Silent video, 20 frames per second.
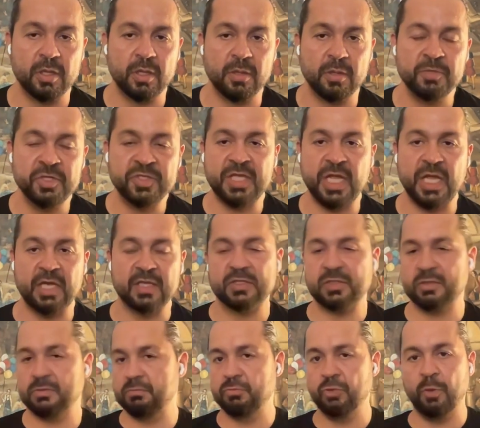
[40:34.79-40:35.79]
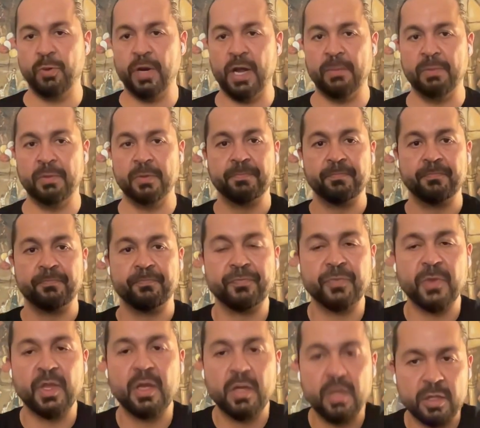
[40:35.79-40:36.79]
mistakes. No problem.
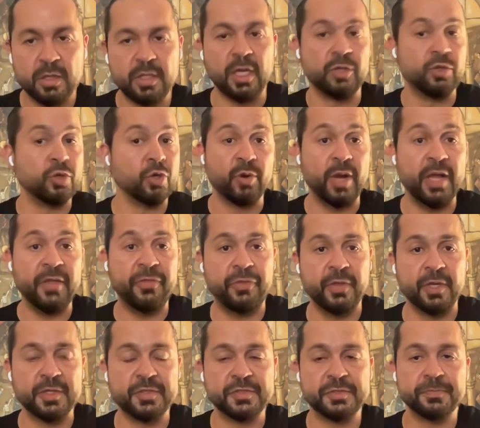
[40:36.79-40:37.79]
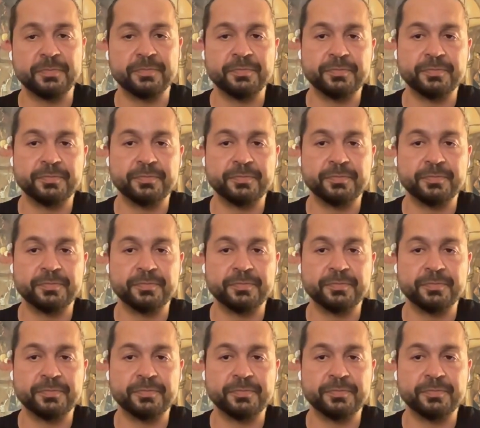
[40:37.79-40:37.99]
They do great things.